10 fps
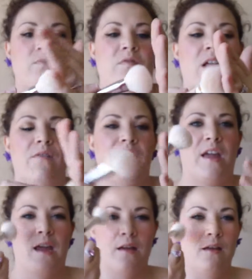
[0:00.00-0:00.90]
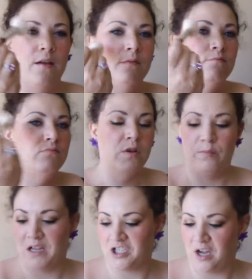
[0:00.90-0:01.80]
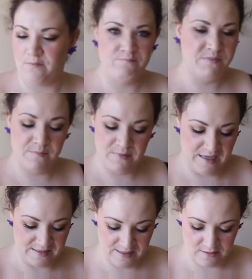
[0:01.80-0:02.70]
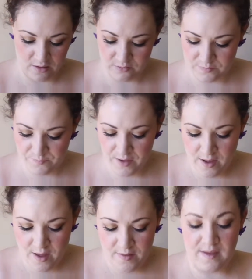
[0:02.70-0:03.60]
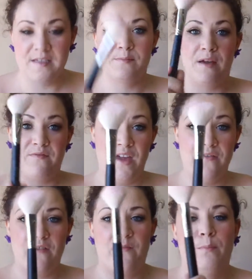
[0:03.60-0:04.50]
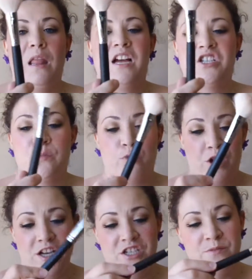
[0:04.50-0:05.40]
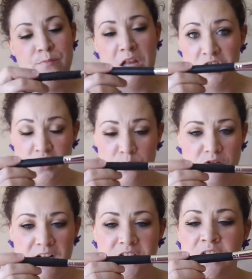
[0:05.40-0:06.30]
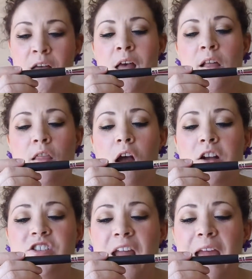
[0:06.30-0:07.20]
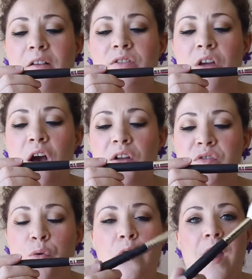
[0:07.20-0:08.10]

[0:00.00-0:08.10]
fluffy, put blush on, easy it goes. This is my favorite blusher brush, Large Angled Contour